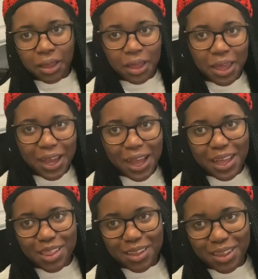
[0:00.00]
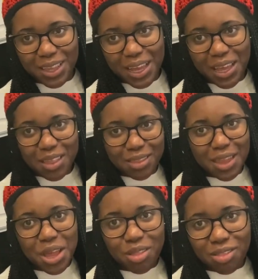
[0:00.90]
Hey guys, so today is
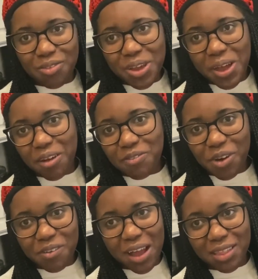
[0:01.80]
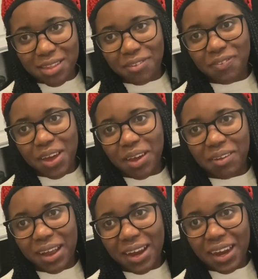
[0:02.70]
day 3 of our
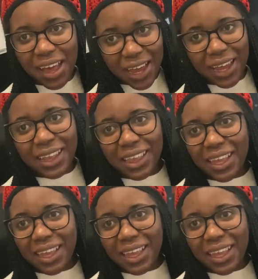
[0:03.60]
Rastafarian diet,